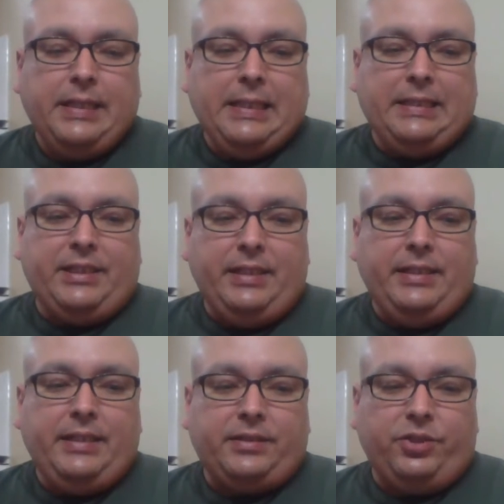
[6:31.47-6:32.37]
She
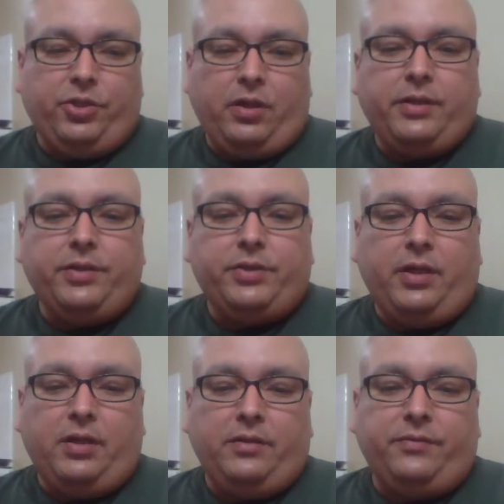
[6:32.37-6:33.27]
is in charge
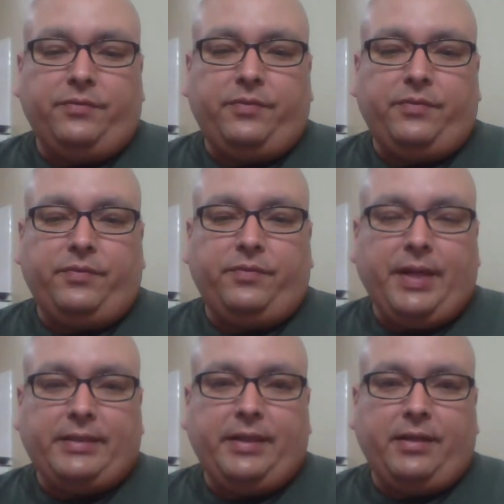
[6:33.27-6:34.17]
of
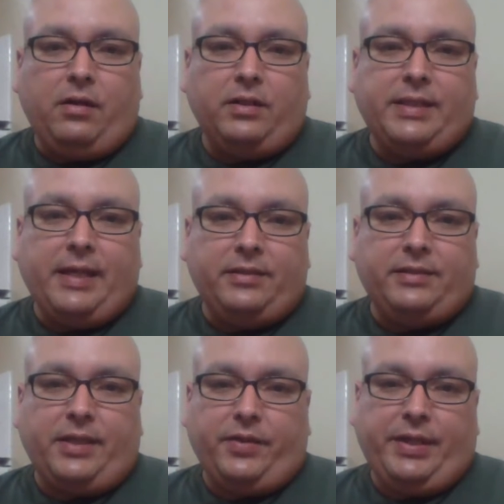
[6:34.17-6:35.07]
directing our data
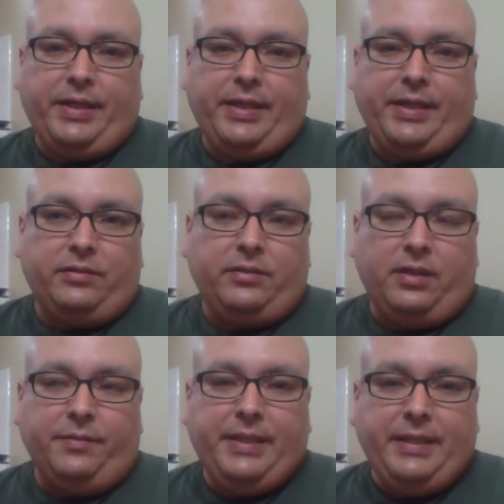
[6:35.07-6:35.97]
disaggregation
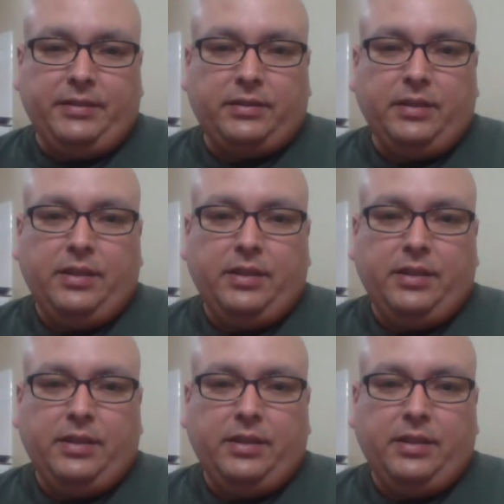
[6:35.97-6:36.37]
meetings.